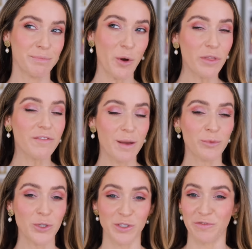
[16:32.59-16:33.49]
Both of
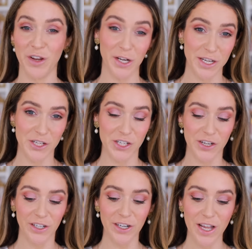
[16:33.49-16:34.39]
them looked very
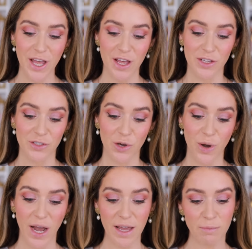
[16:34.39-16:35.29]
sheer.
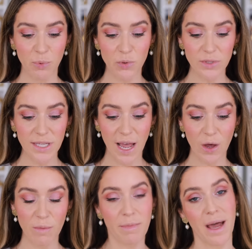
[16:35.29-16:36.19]
So I pulled
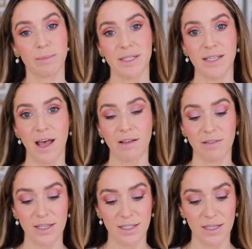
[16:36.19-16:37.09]
out
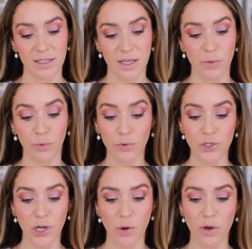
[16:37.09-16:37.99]
Mademoiselle. This is the
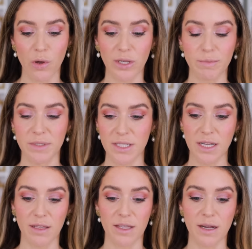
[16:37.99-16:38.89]
Rouge Coco
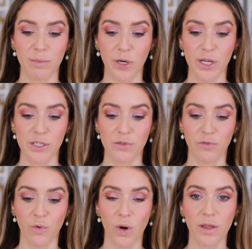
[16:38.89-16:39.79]
lipstick. The number is
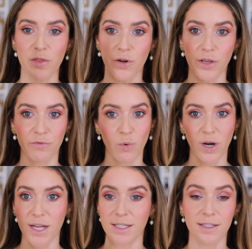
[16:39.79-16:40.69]

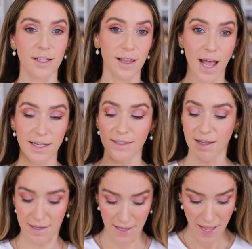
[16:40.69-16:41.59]
434. It's
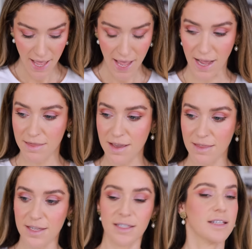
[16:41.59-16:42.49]
classic. I
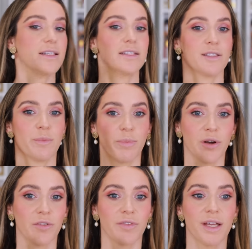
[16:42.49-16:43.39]
think this is the
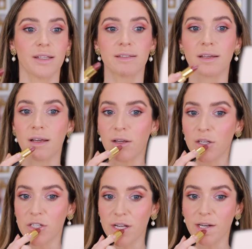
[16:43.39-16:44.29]
perfect
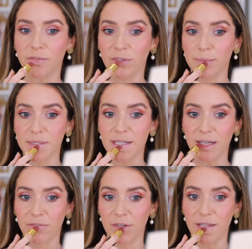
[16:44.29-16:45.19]
shade of
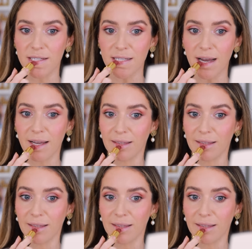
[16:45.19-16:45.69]
lipstick for this eye